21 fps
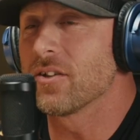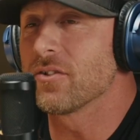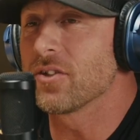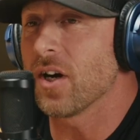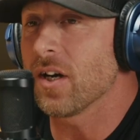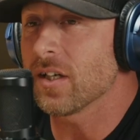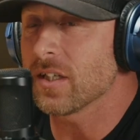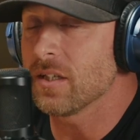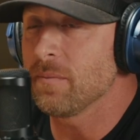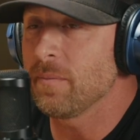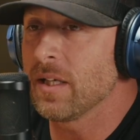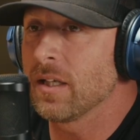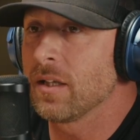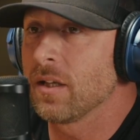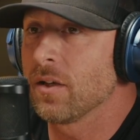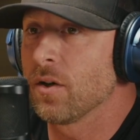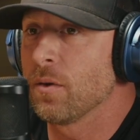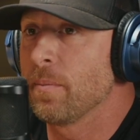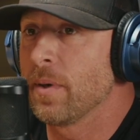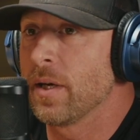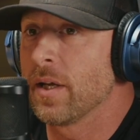talk to me a
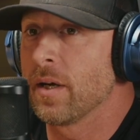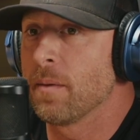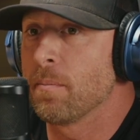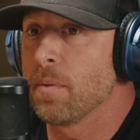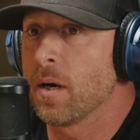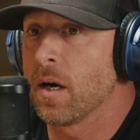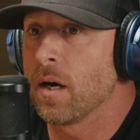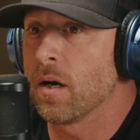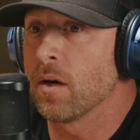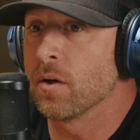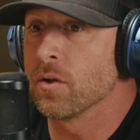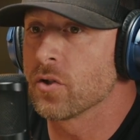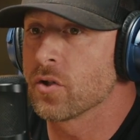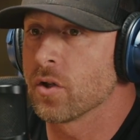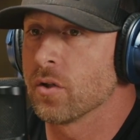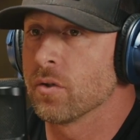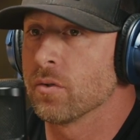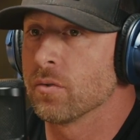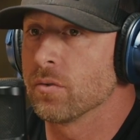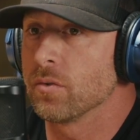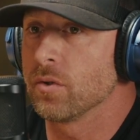little bit about,
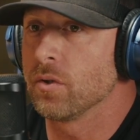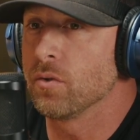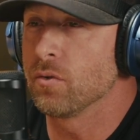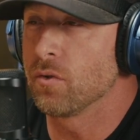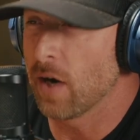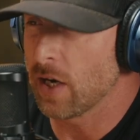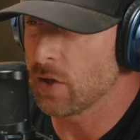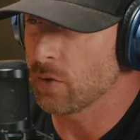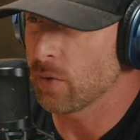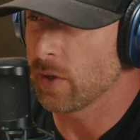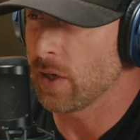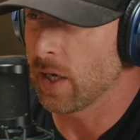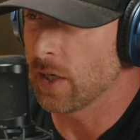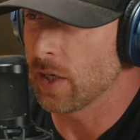so you graduated high